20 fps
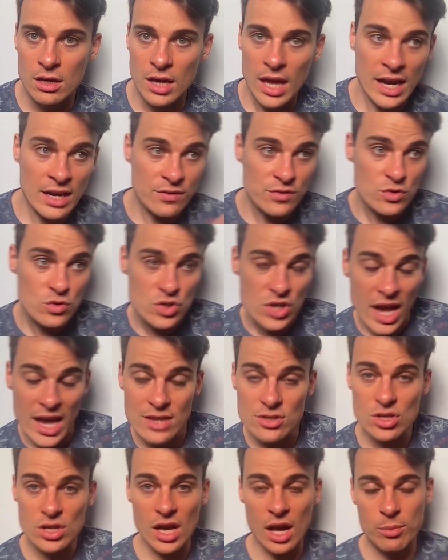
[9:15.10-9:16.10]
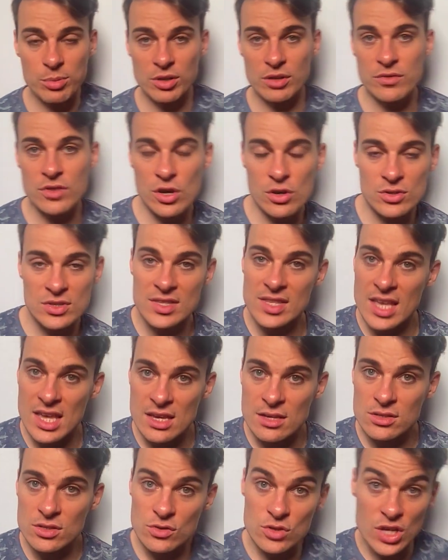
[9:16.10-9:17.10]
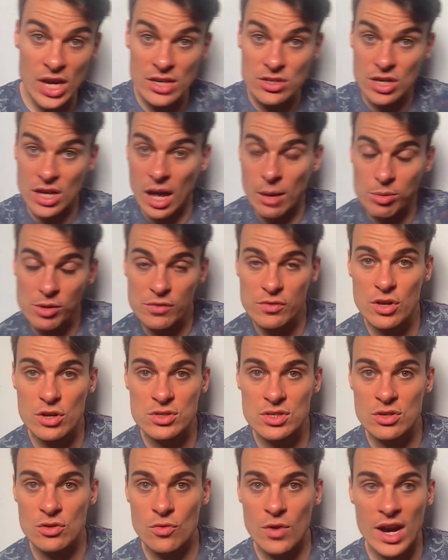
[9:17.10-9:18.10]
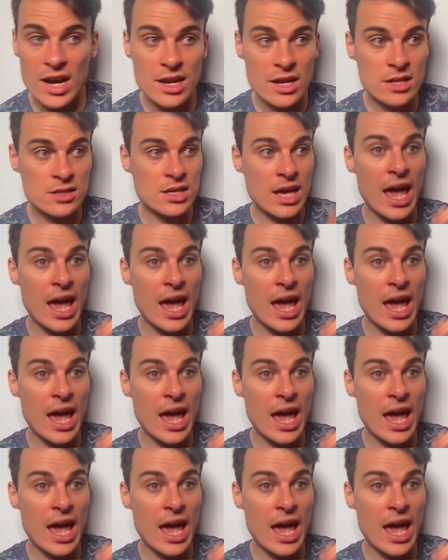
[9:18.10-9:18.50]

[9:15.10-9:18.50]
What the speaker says: And if you change a couple of those things, you change a couple of those ingredients,